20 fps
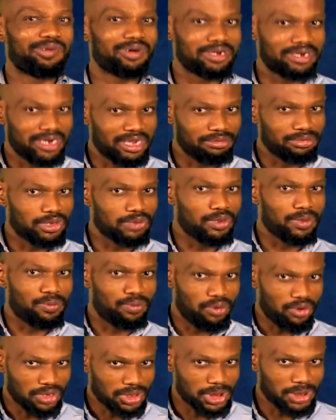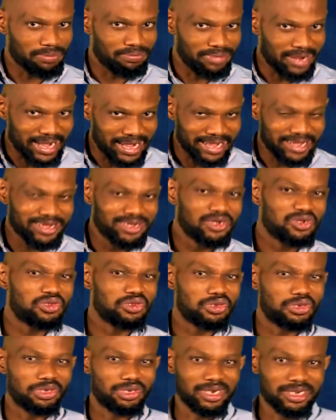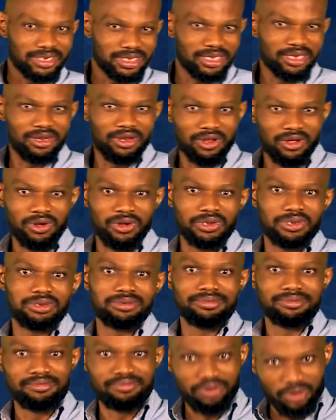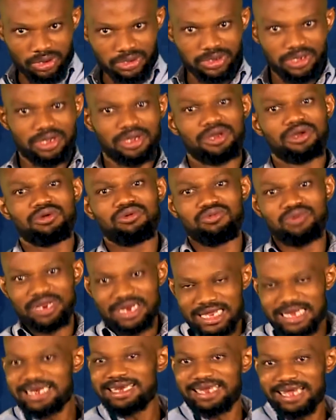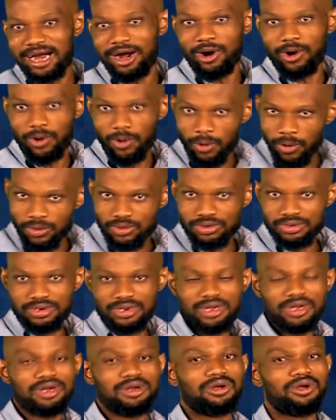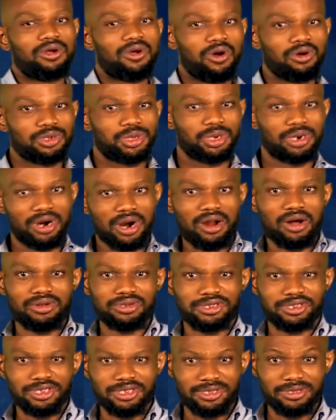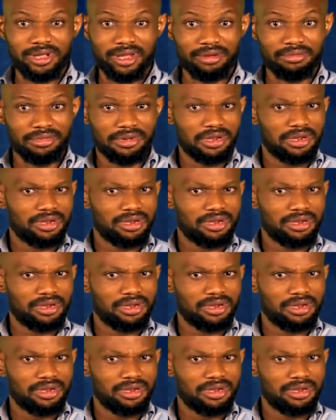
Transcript: for them to be punished by certain laws, but within their own cultural system.